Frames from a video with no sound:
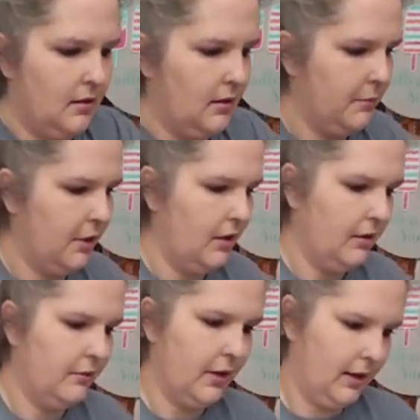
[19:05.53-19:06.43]
I'm
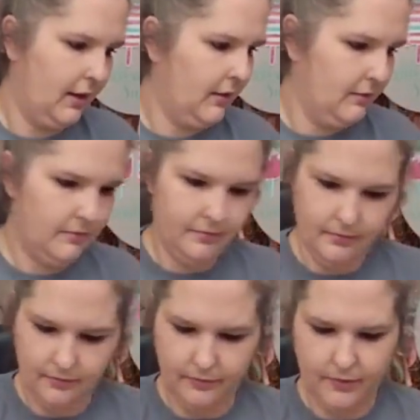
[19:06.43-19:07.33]
not ready
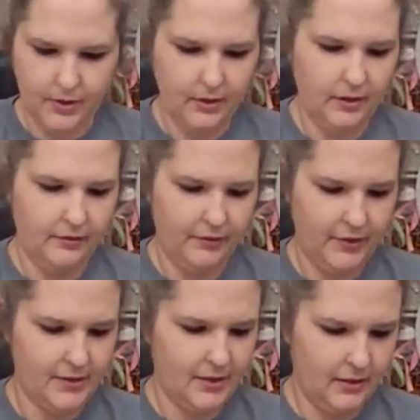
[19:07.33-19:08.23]
to live
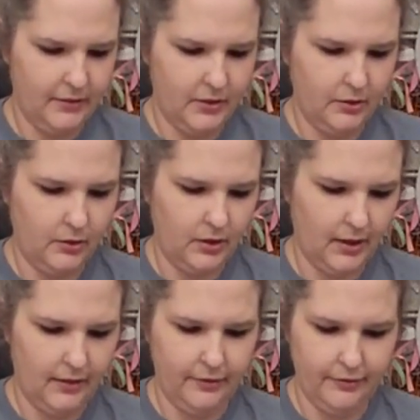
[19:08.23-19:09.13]
this kind of adult
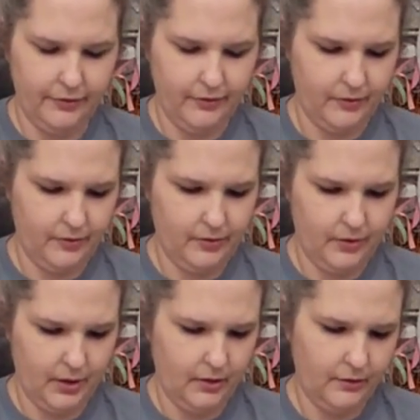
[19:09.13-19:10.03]
life.
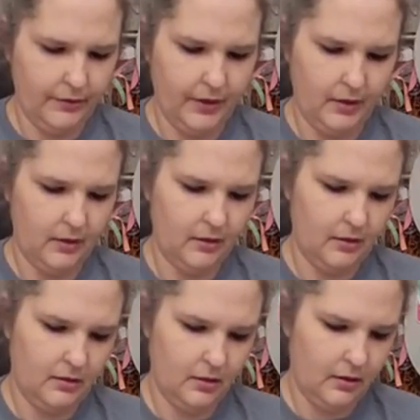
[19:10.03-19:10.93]
I don't think.
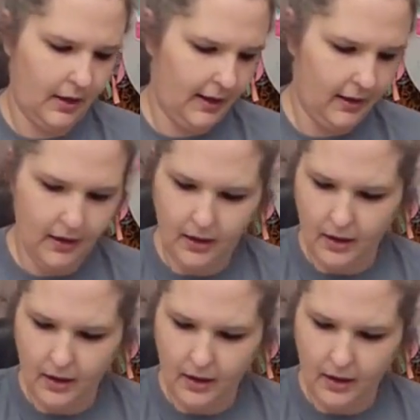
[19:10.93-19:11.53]
Okay.